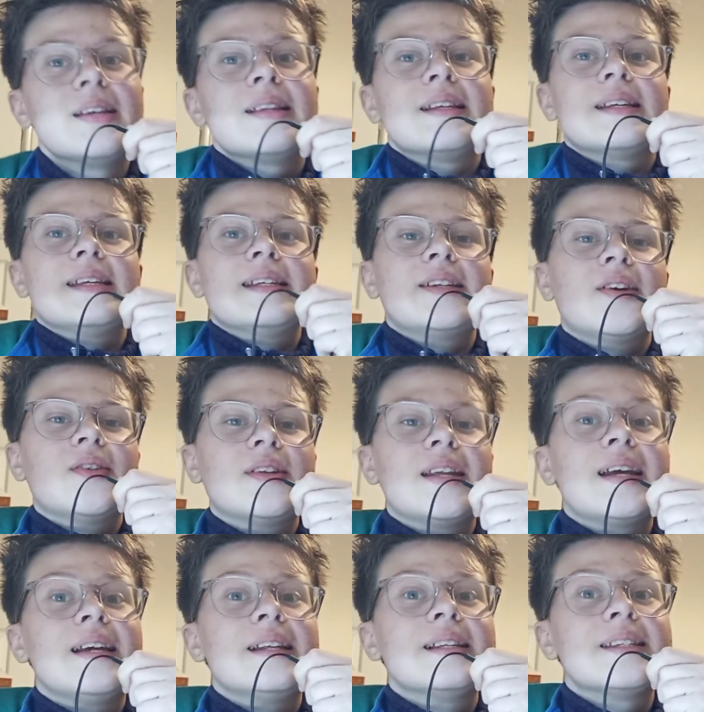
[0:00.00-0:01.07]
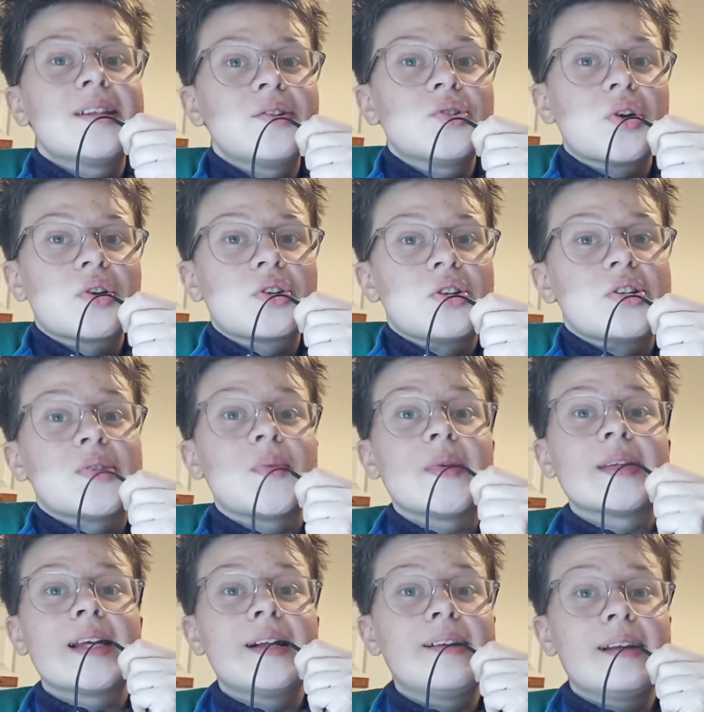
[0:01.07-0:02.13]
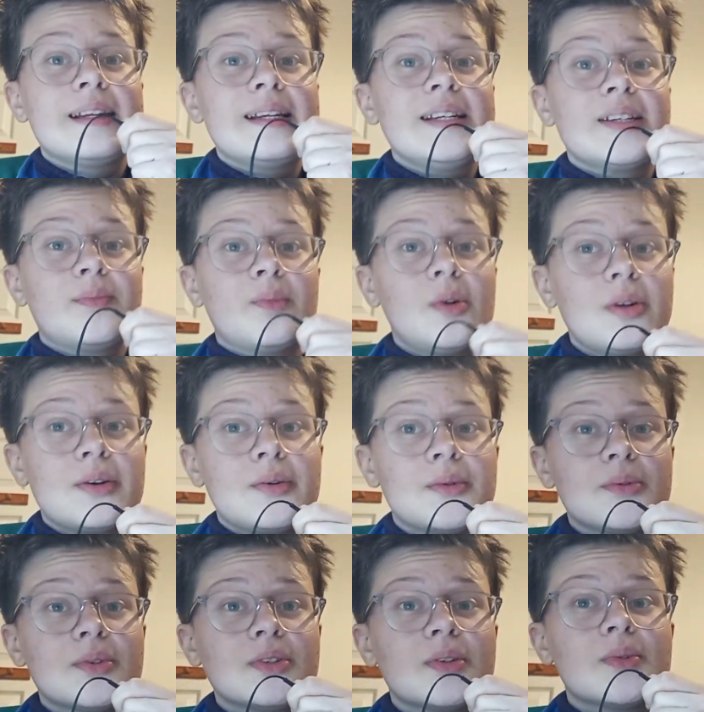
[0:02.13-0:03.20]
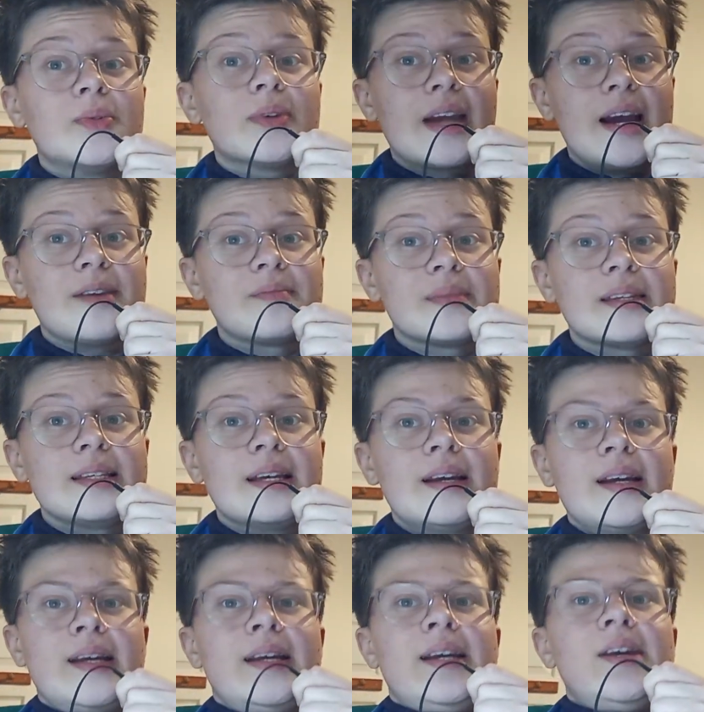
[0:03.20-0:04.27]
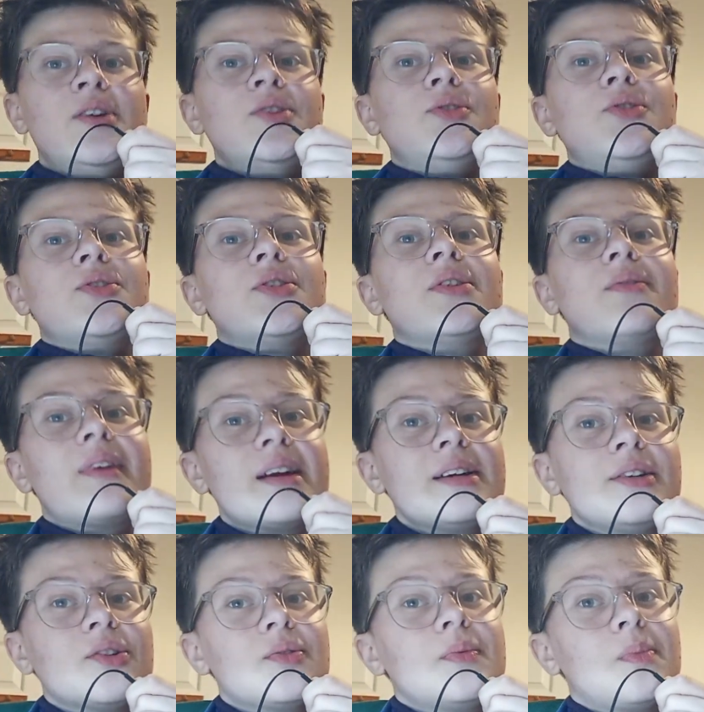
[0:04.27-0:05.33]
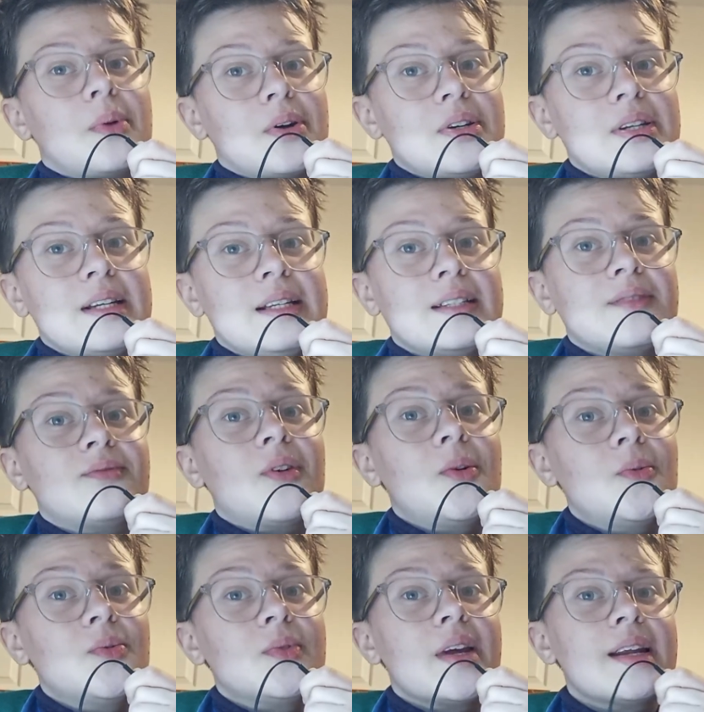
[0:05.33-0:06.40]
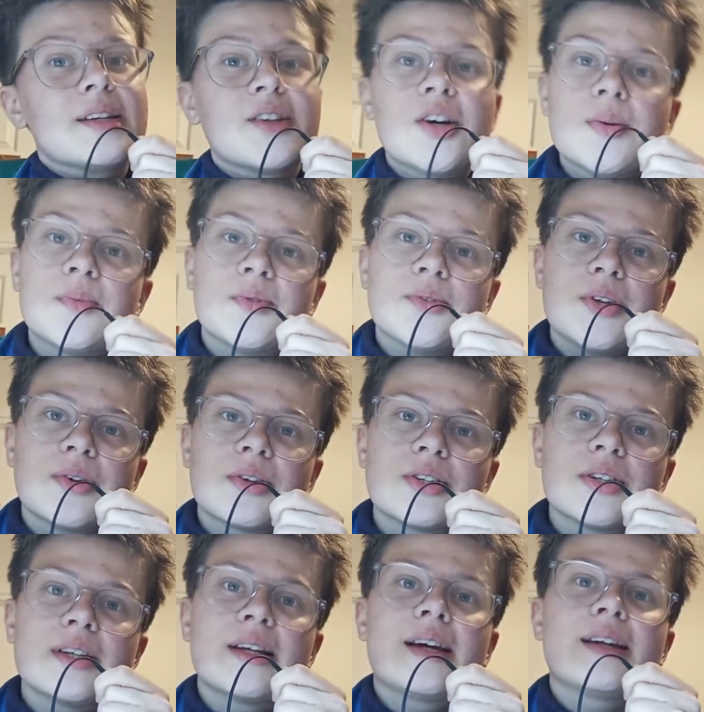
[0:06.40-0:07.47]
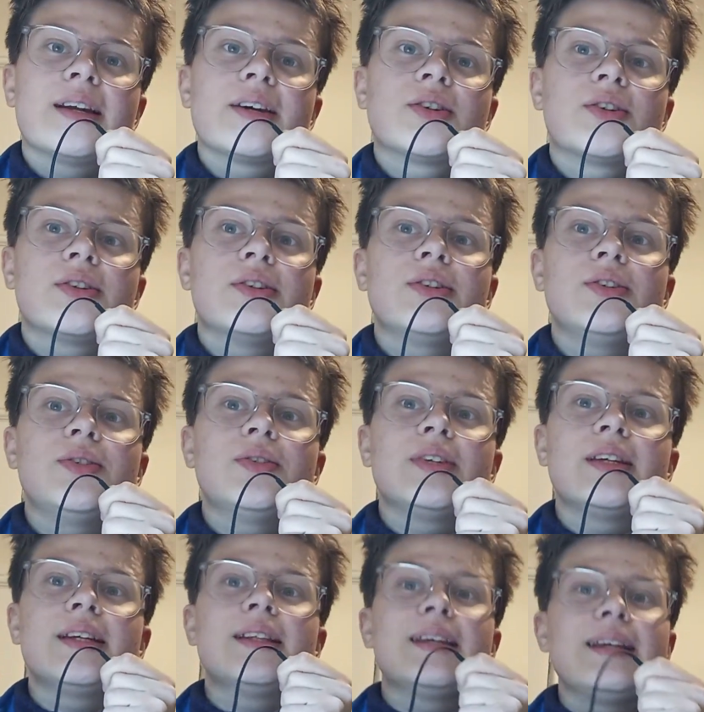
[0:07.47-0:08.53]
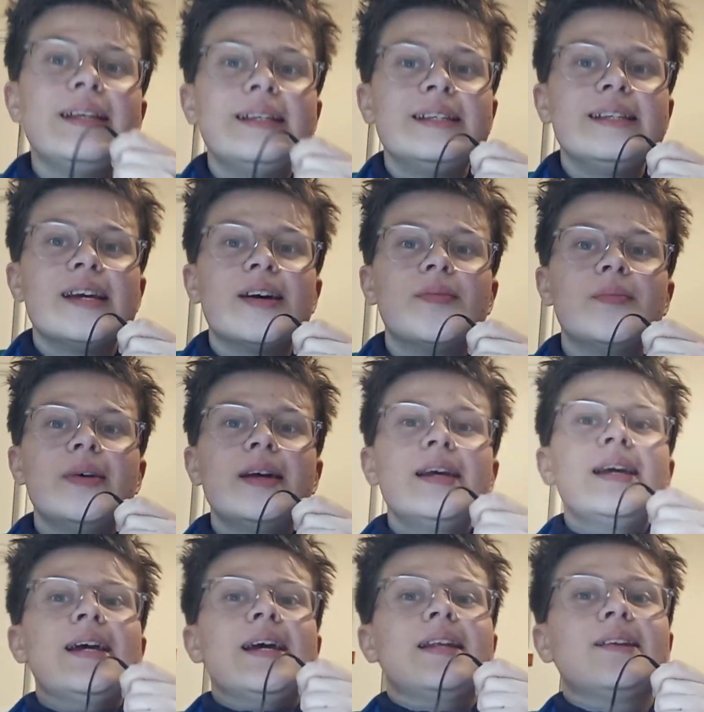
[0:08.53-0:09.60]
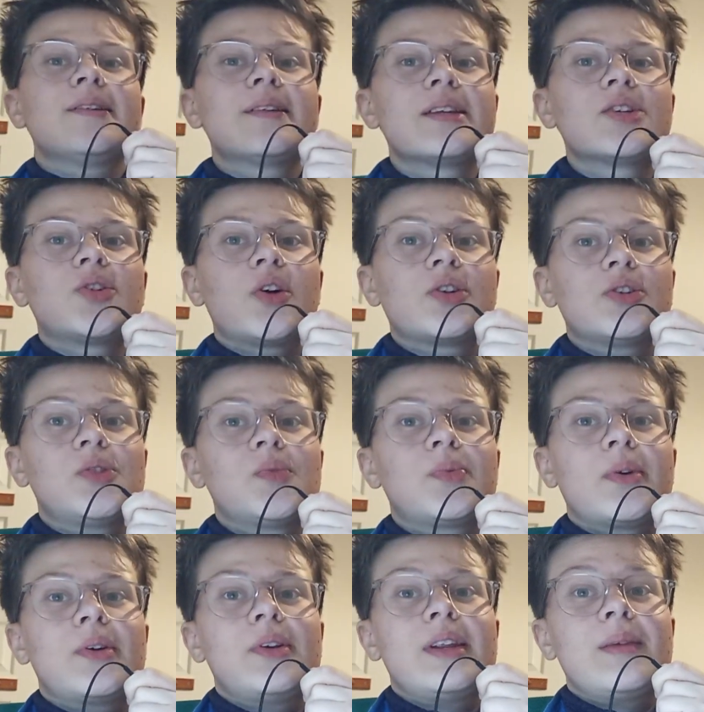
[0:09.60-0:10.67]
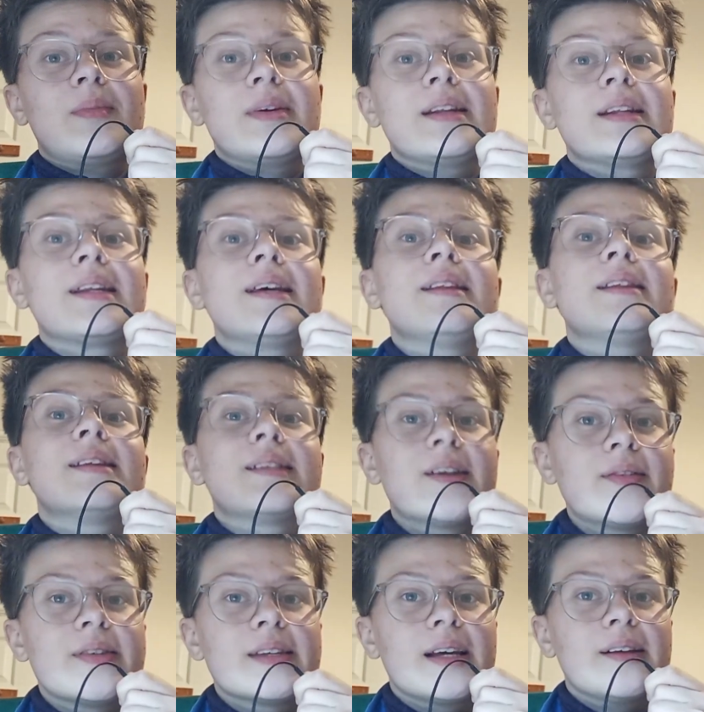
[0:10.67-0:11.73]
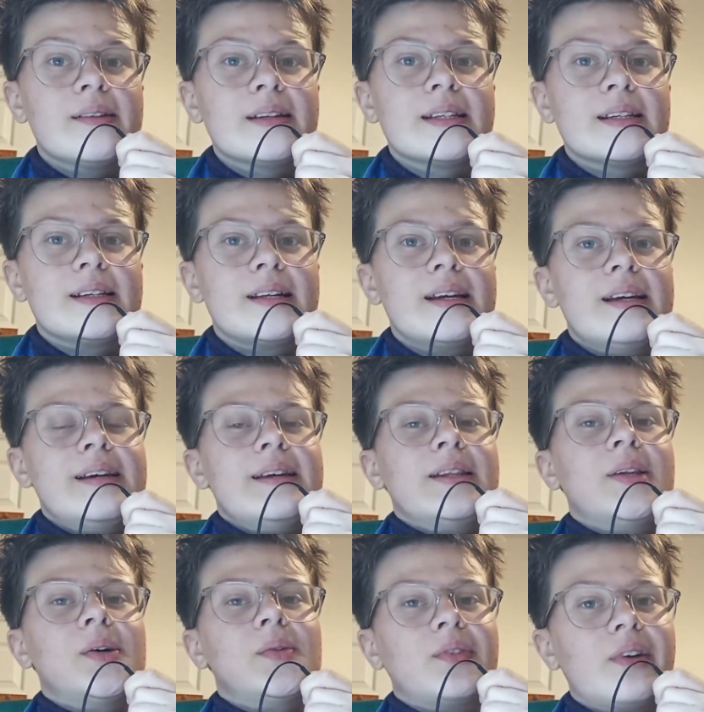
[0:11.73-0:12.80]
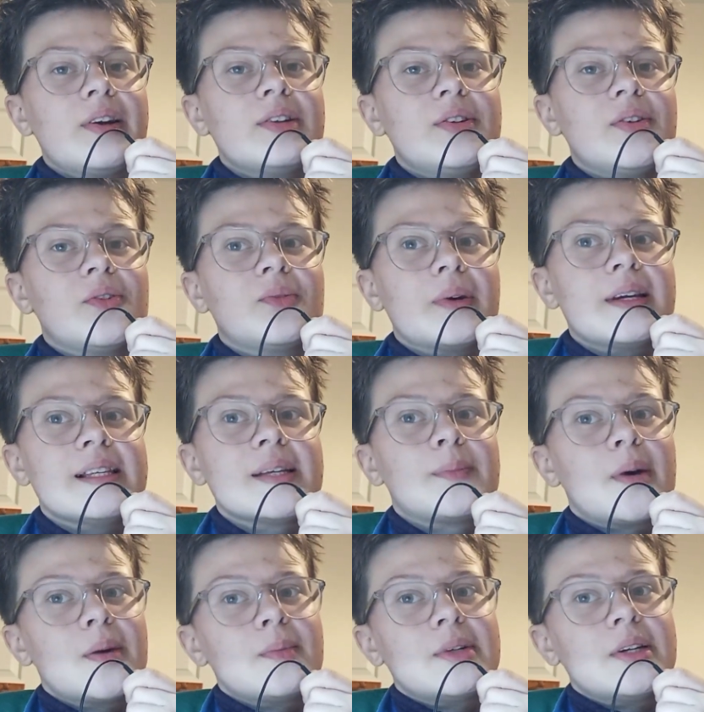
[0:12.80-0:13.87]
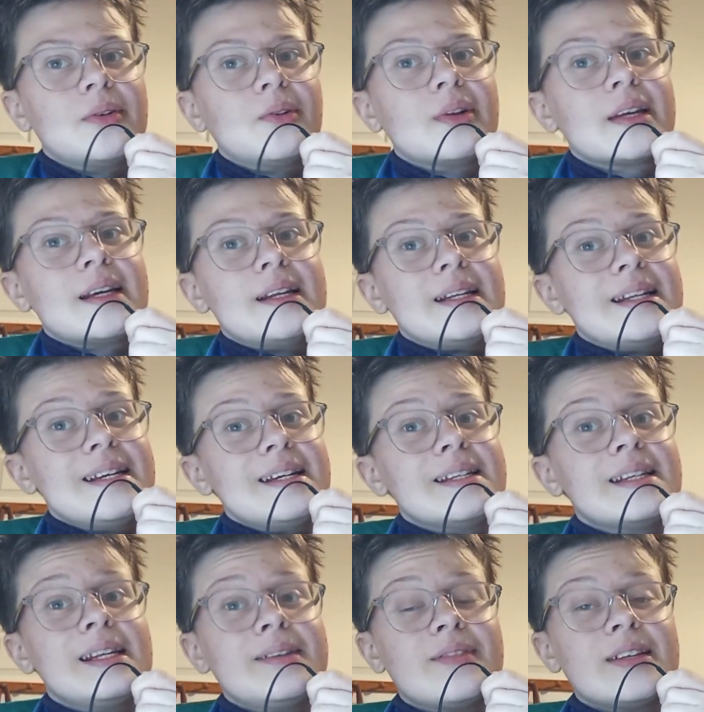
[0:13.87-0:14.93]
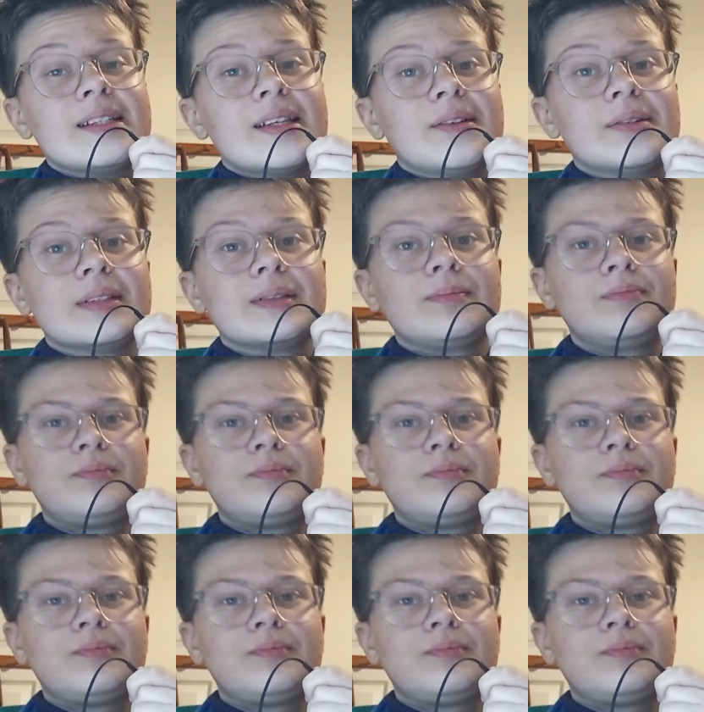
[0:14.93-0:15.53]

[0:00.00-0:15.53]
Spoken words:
this is done in cell junctions with cell adhesion molecules, or CAMs, due to the range of proteins involved and type of junction connections using the ECM and another structural element, the cytoskeleton. There are a variety of ways a biomaterial can adhere to living cells.